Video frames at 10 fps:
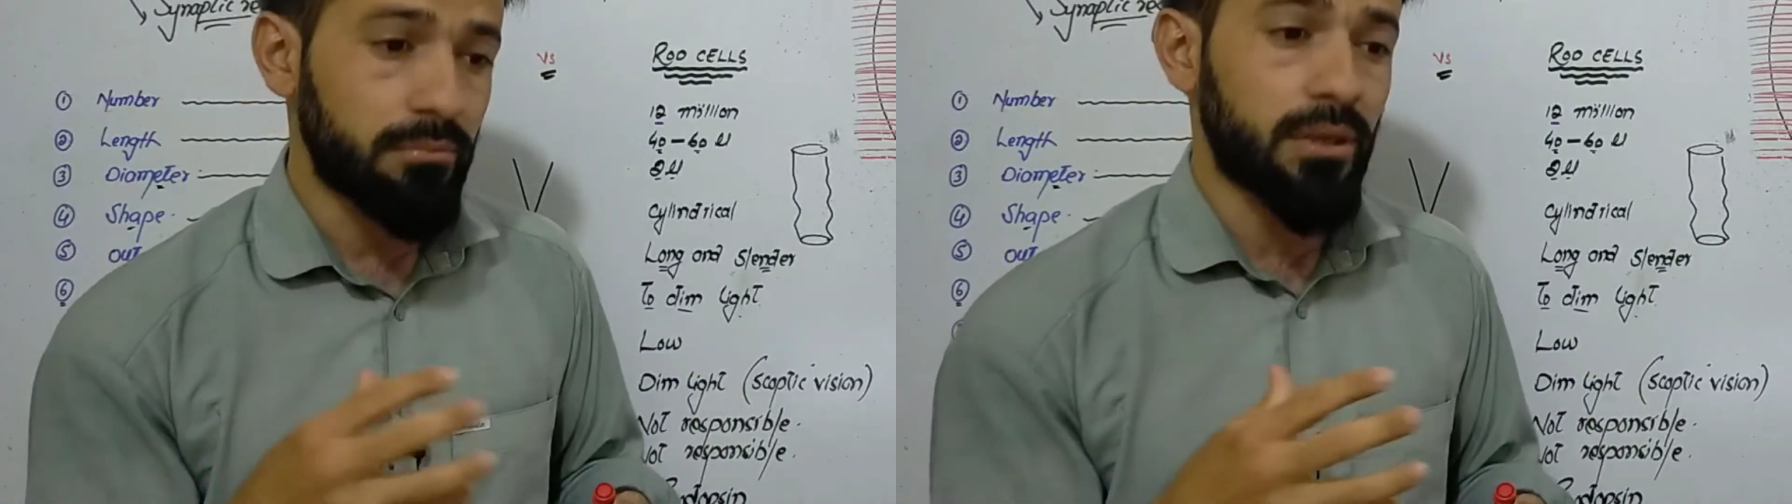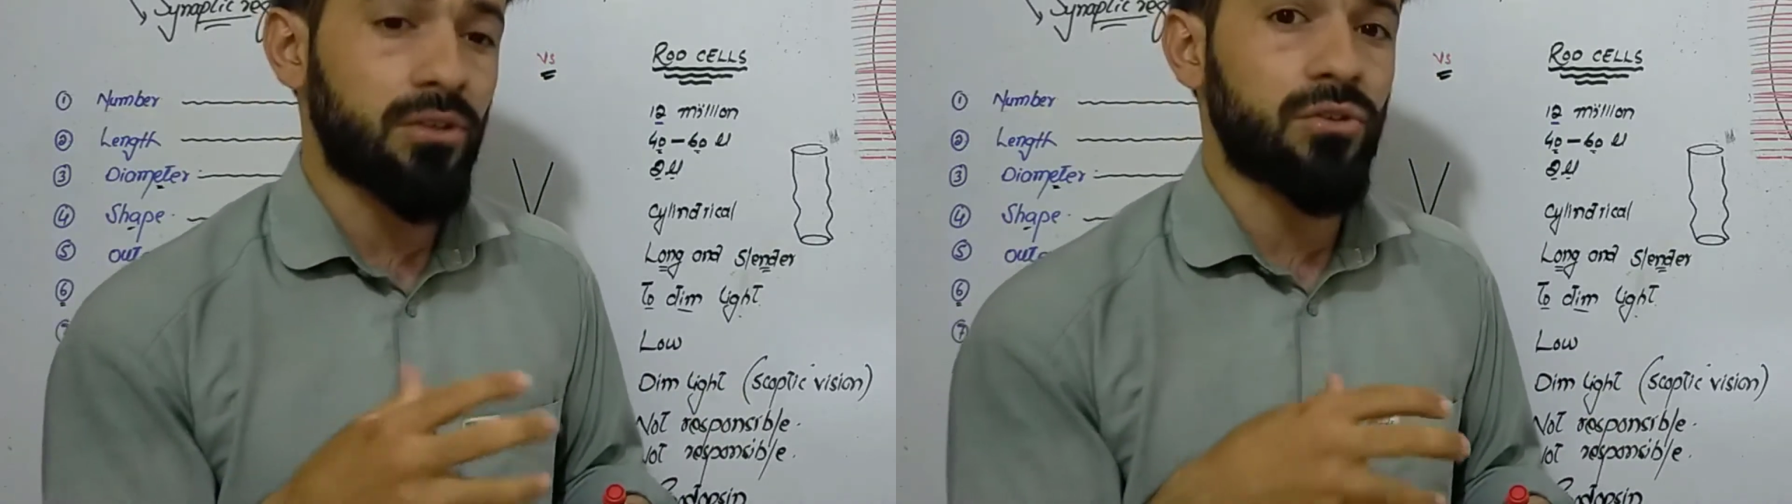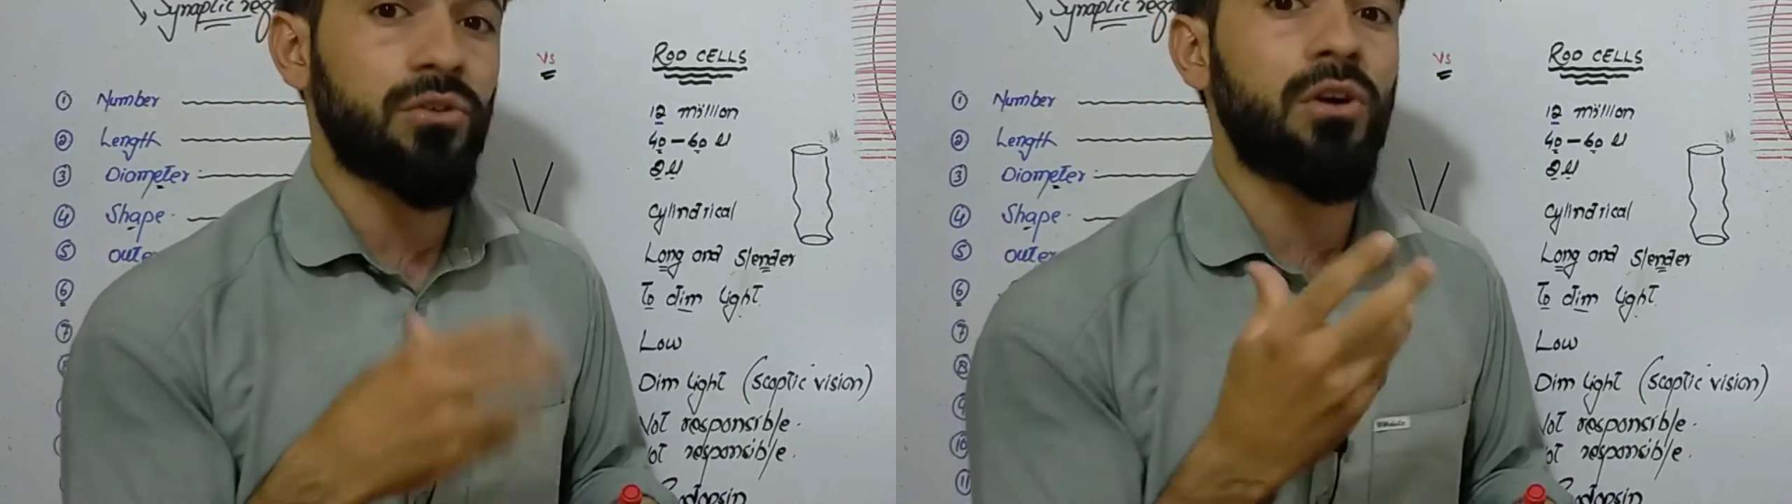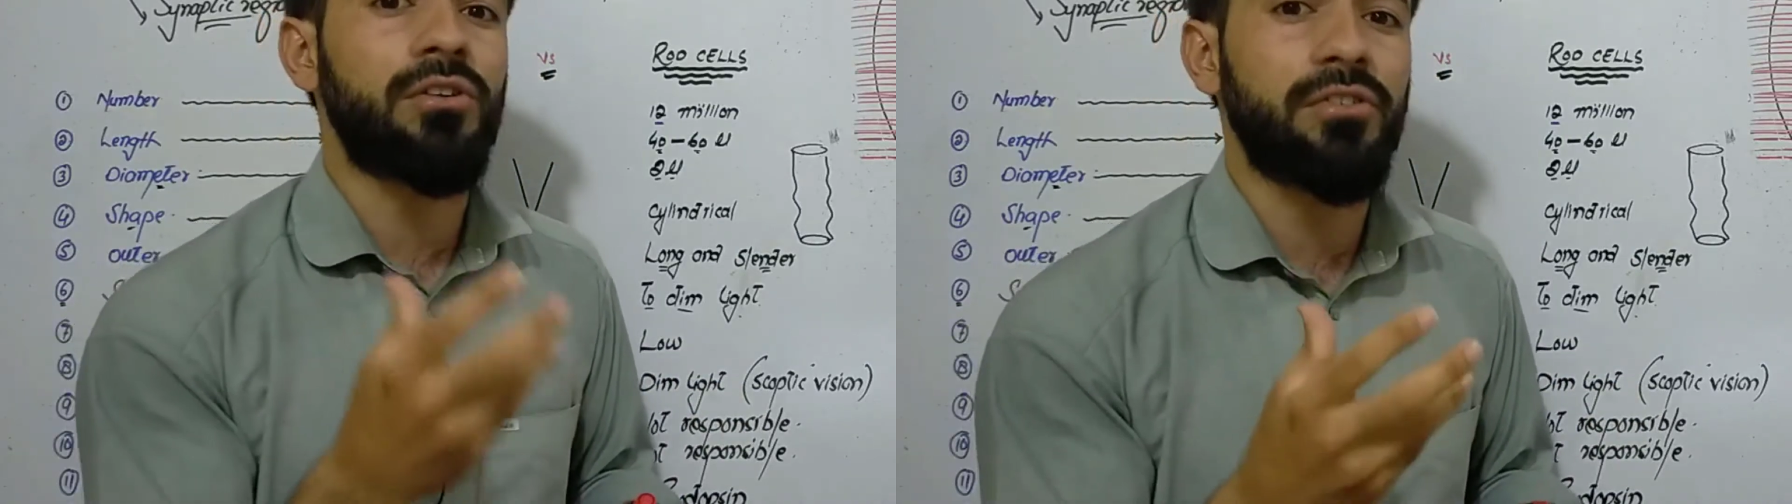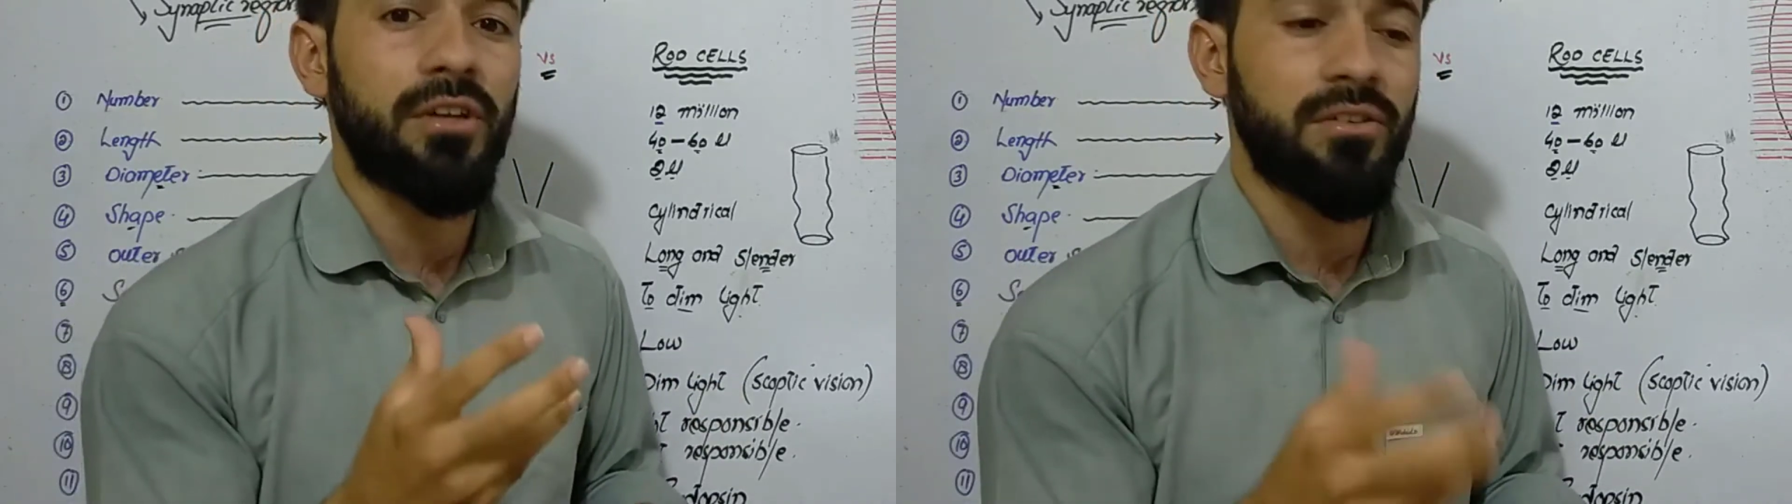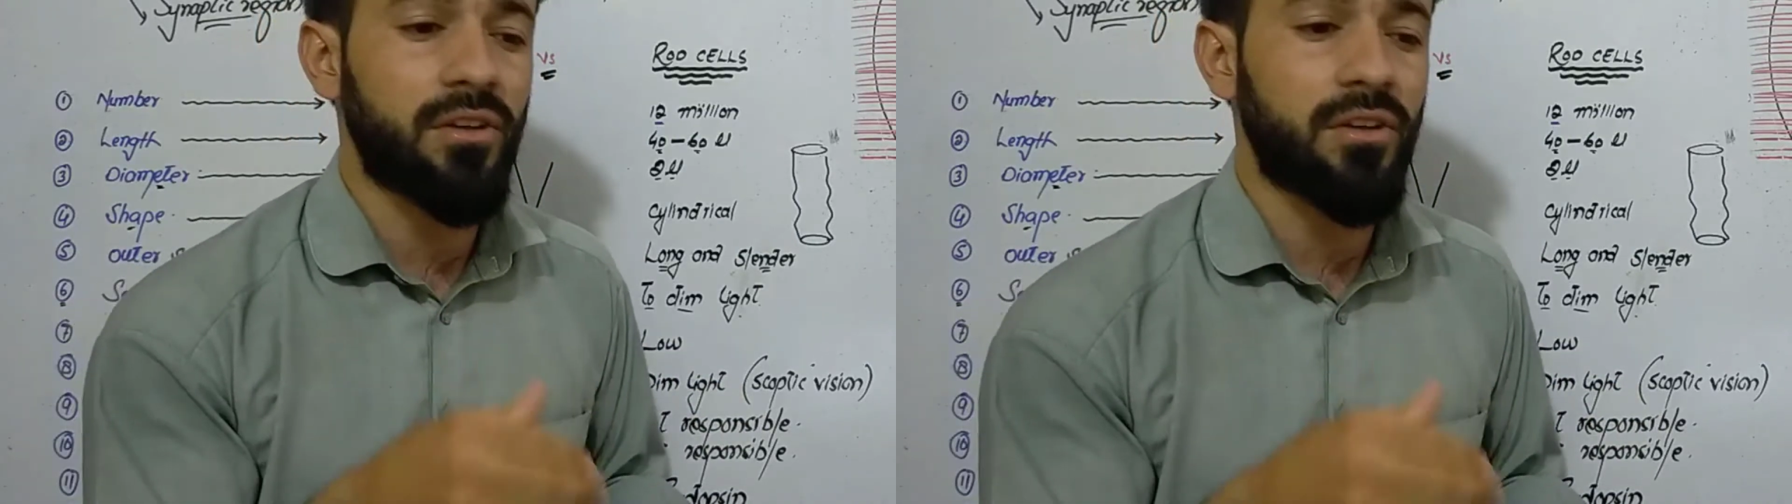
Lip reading: but rod cells